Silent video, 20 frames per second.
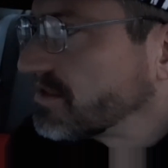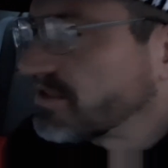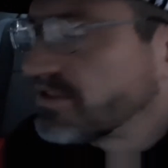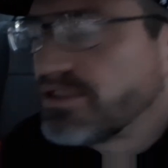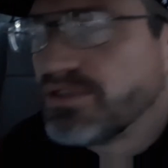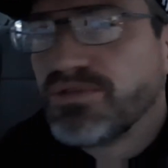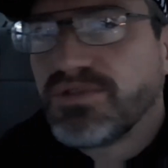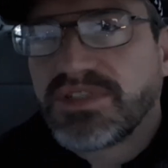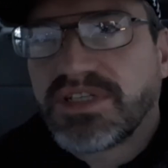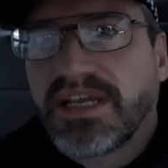a
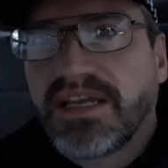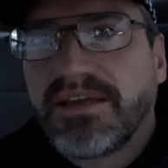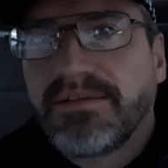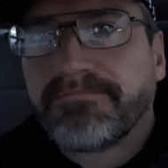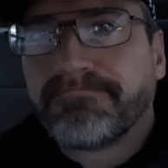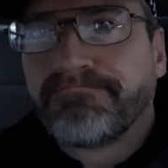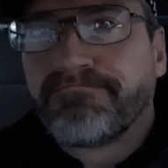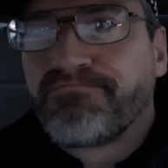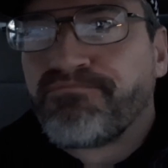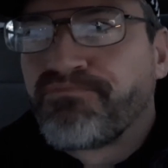Tuesday.
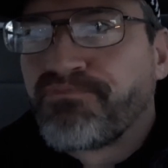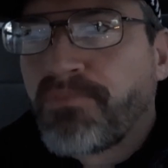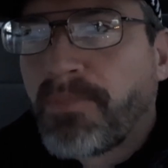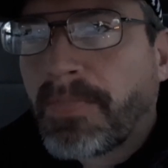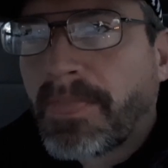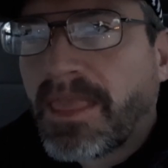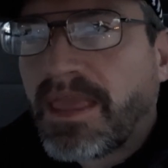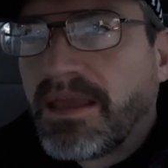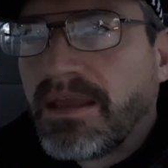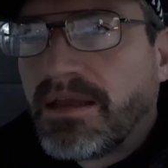
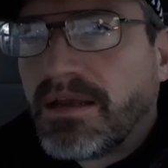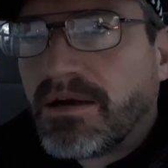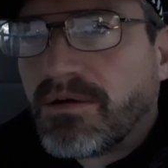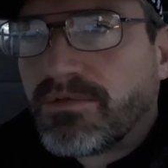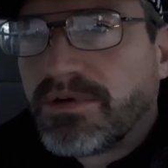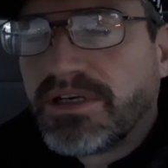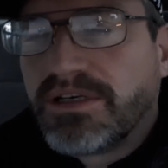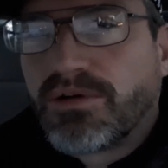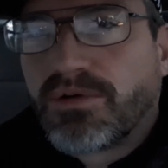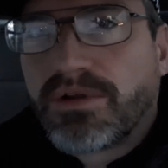
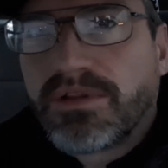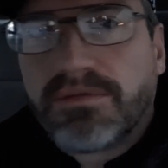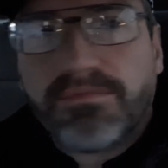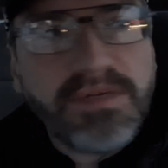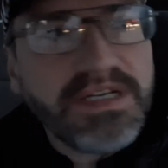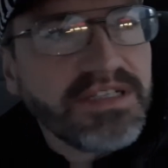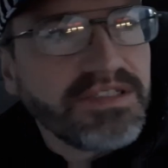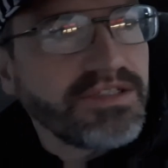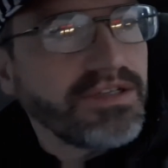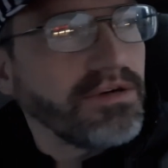We're in northern
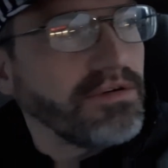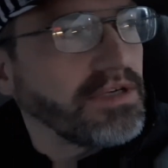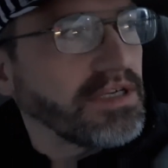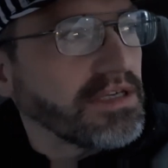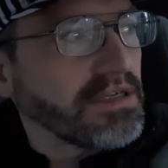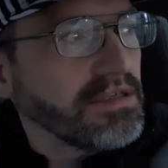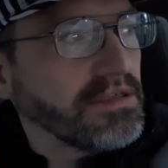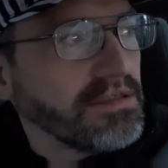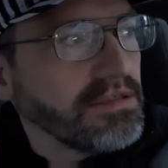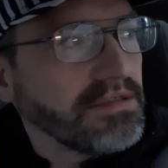
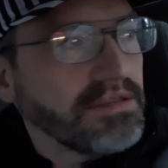Minnesota,